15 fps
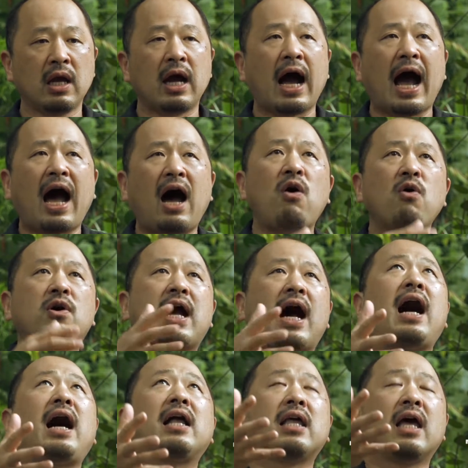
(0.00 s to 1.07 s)
how
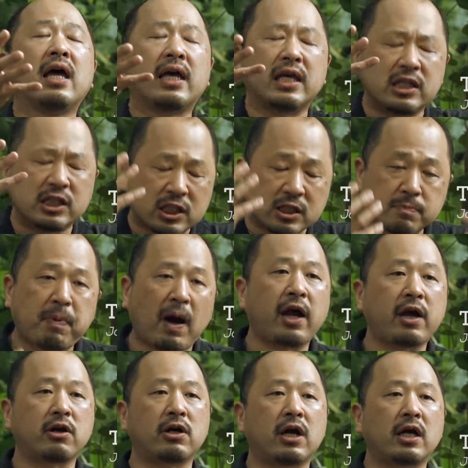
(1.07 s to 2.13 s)
God
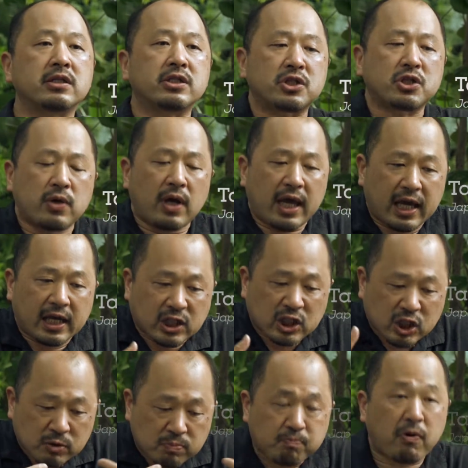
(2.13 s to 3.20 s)
inspired us to
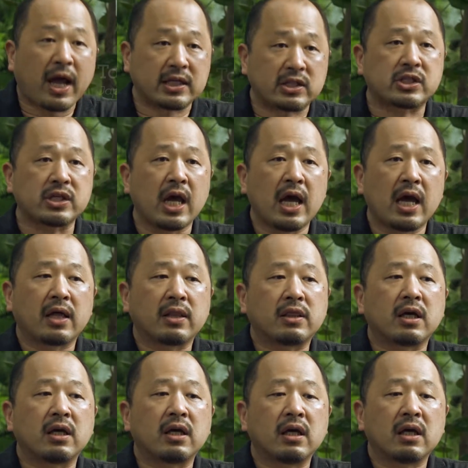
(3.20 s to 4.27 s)
express
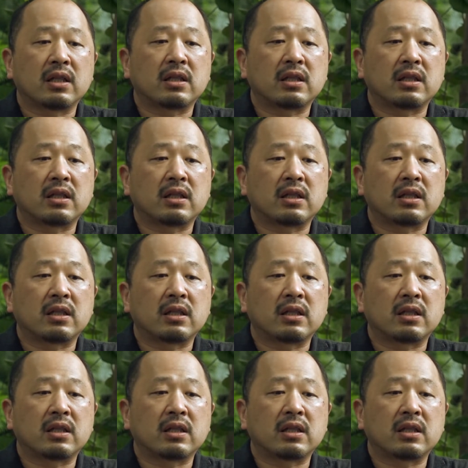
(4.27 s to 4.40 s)
the